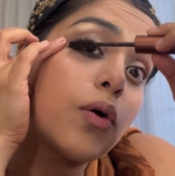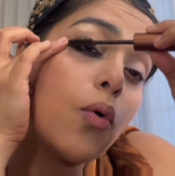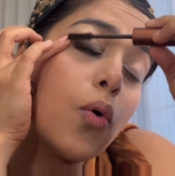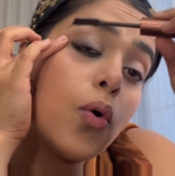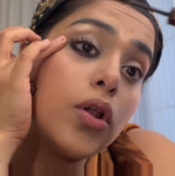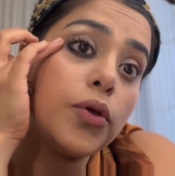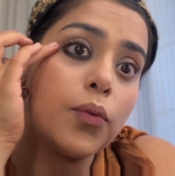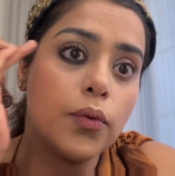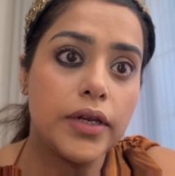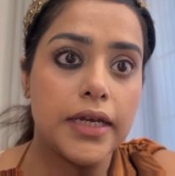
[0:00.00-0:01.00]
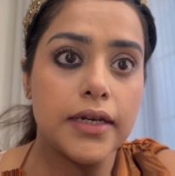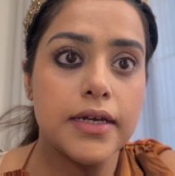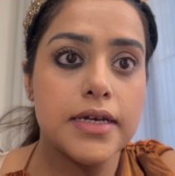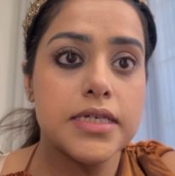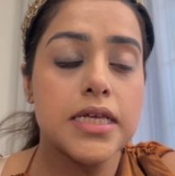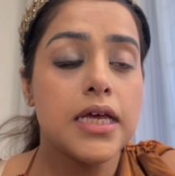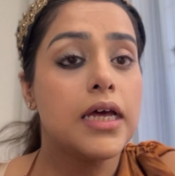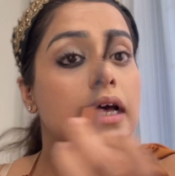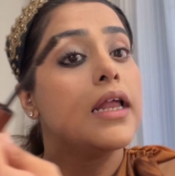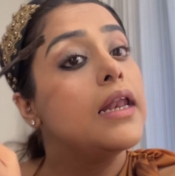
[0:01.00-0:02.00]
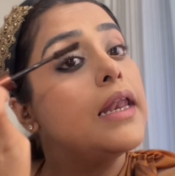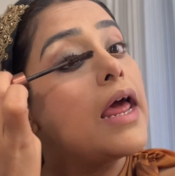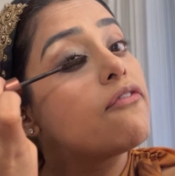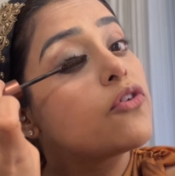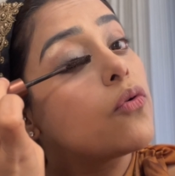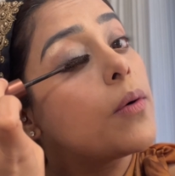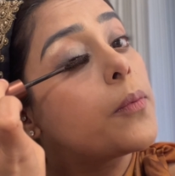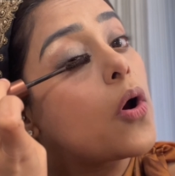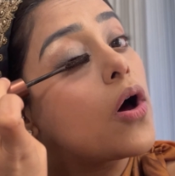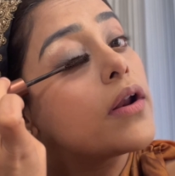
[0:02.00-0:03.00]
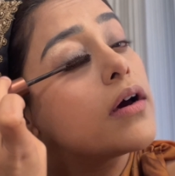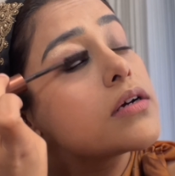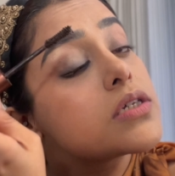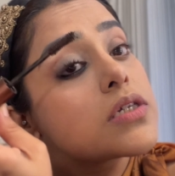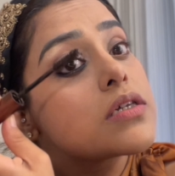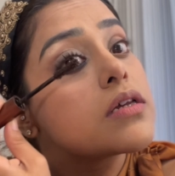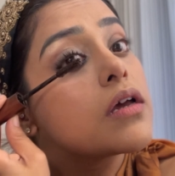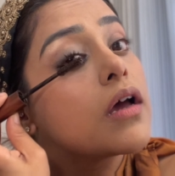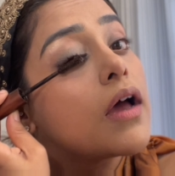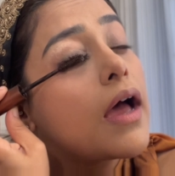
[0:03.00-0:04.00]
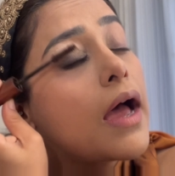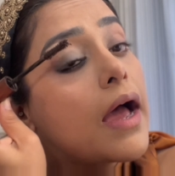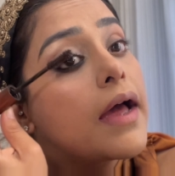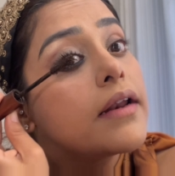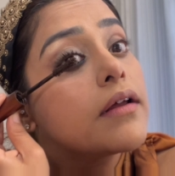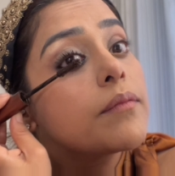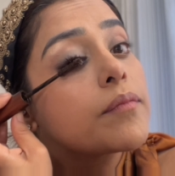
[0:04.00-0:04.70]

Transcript: All you need is leftover products, and